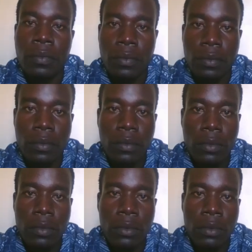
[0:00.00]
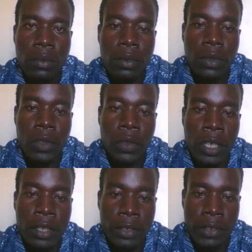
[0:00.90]
So that is a range.
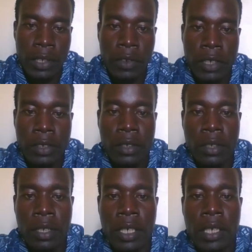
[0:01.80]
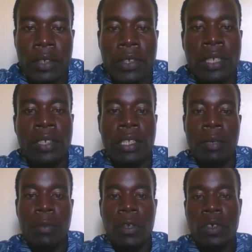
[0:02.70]
The sixth terminology is
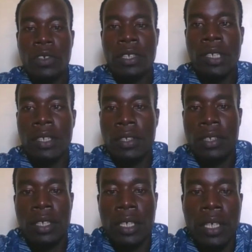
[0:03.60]
a row.